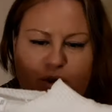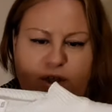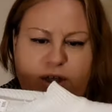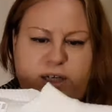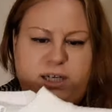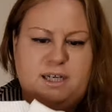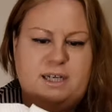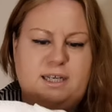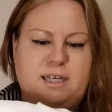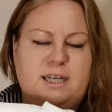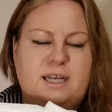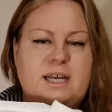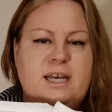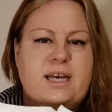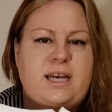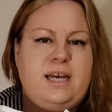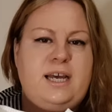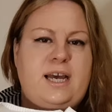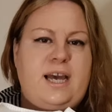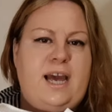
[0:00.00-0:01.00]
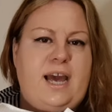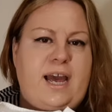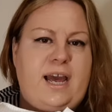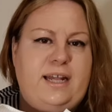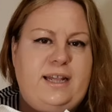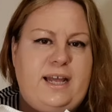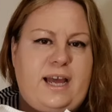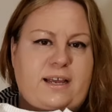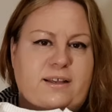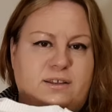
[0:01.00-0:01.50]
Shein,
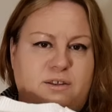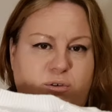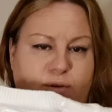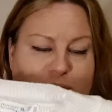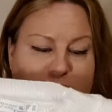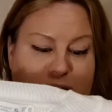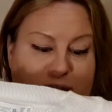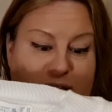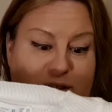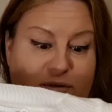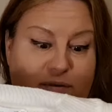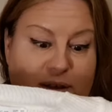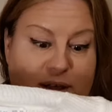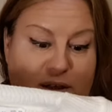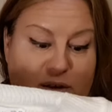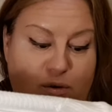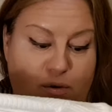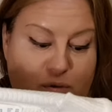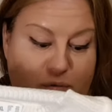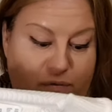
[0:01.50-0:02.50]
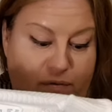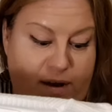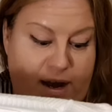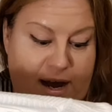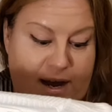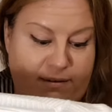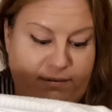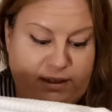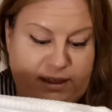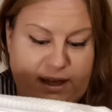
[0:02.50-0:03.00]
and I thought this will go
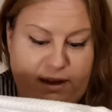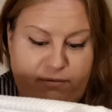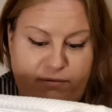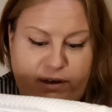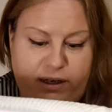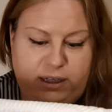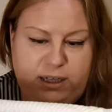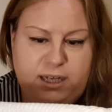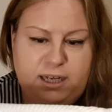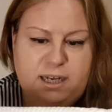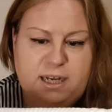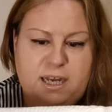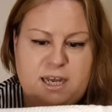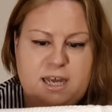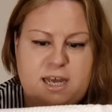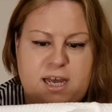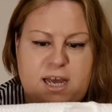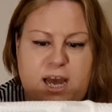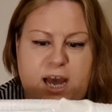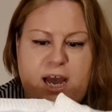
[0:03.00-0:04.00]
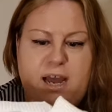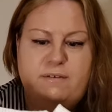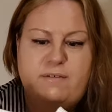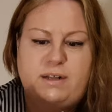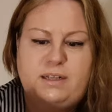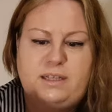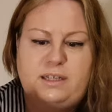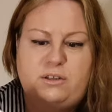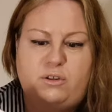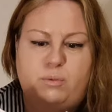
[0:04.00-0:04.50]
well with everything. I
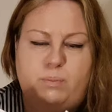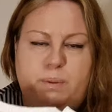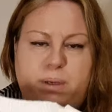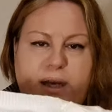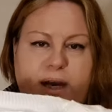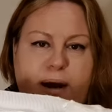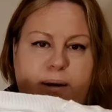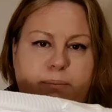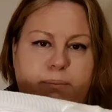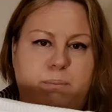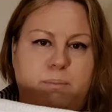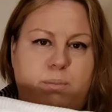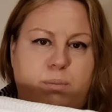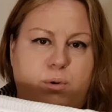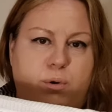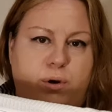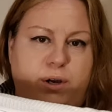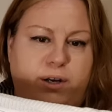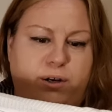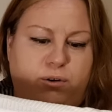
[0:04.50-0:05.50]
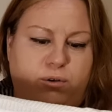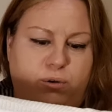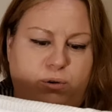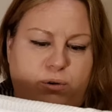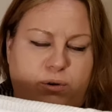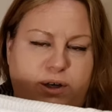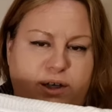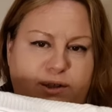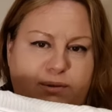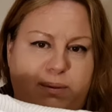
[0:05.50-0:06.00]
wanted to pick up more
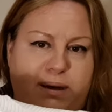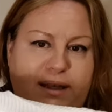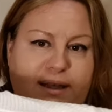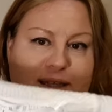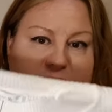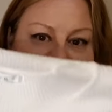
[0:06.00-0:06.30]
colors, but